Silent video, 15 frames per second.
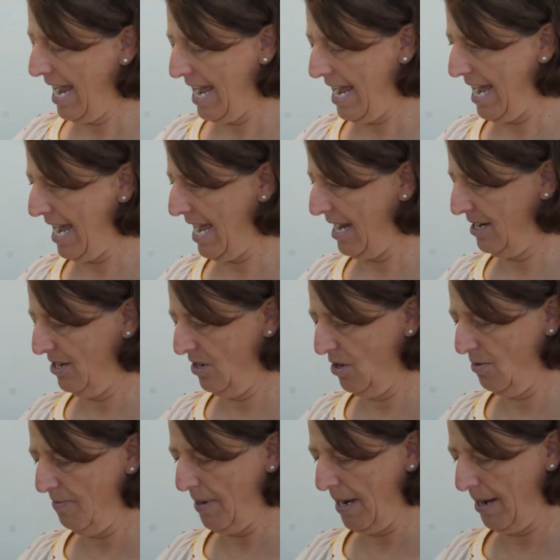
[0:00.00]
And
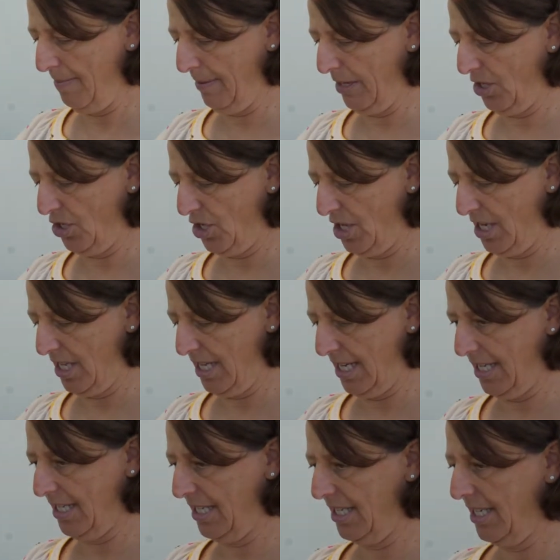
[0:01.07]
who published
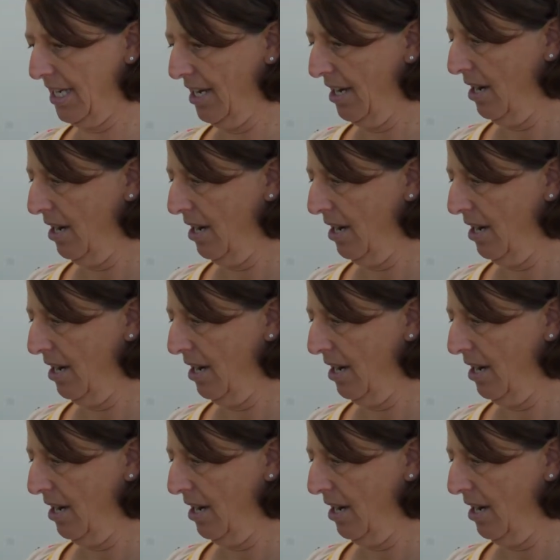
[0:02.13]
this?